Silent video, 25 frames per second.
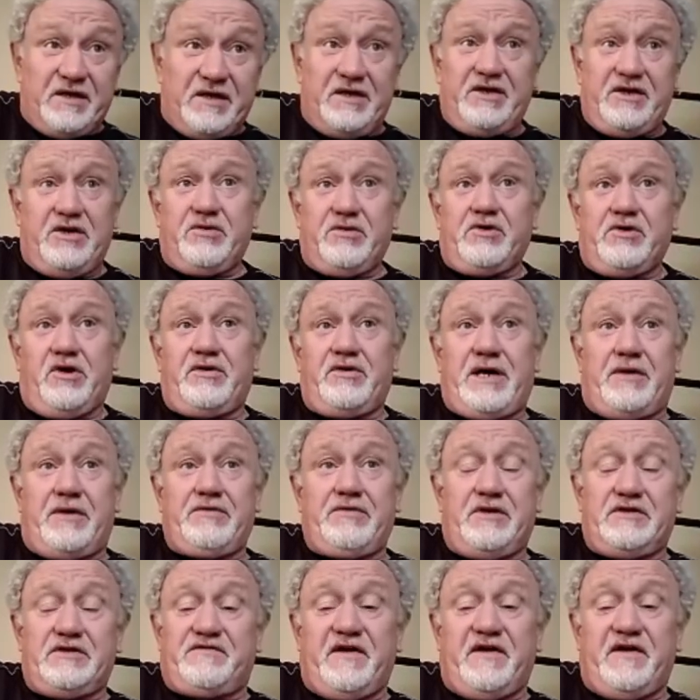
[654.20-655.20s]
you go around
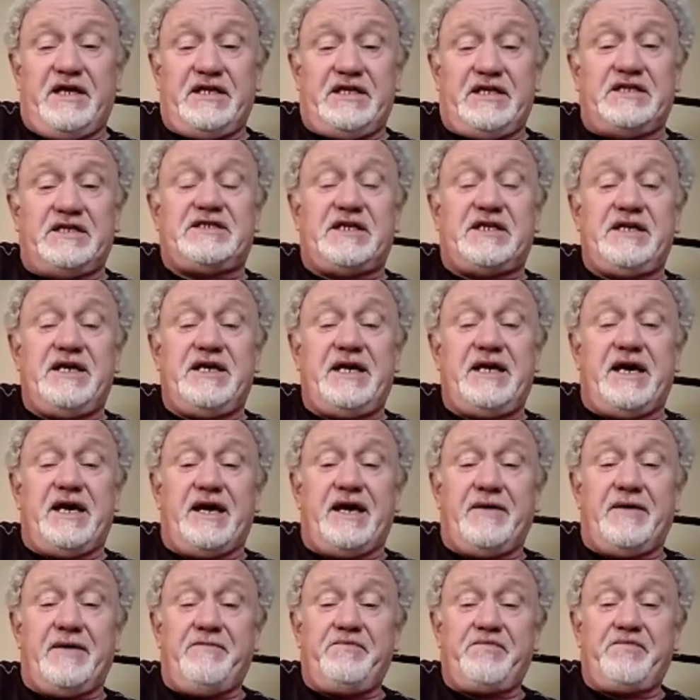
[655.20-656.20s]
those villages today,
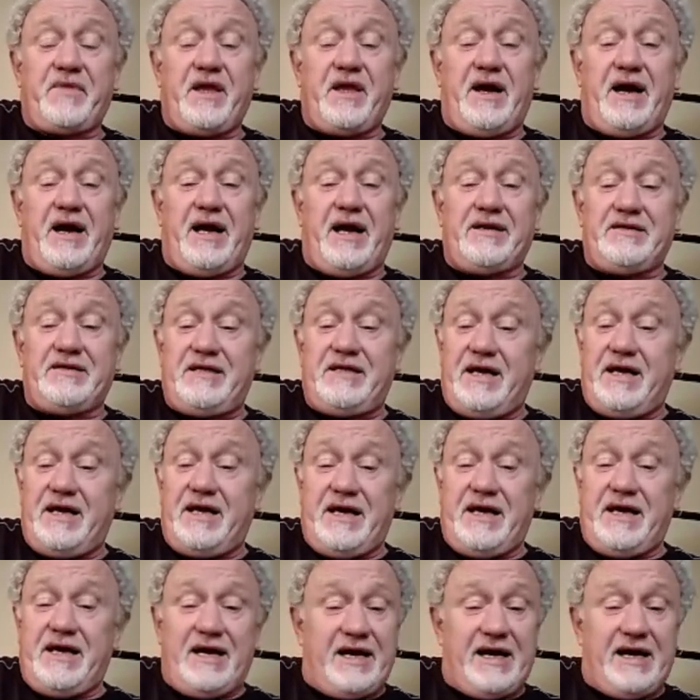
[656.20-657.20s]
and
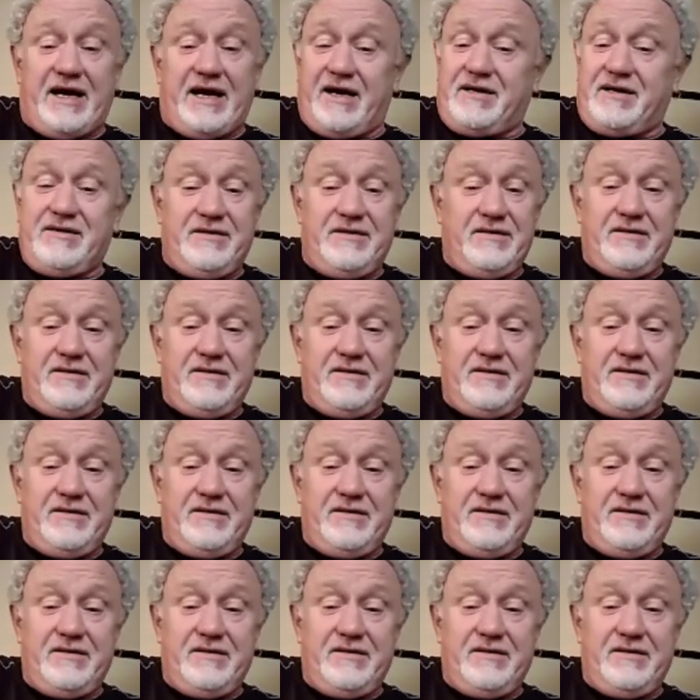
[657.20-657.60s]
they're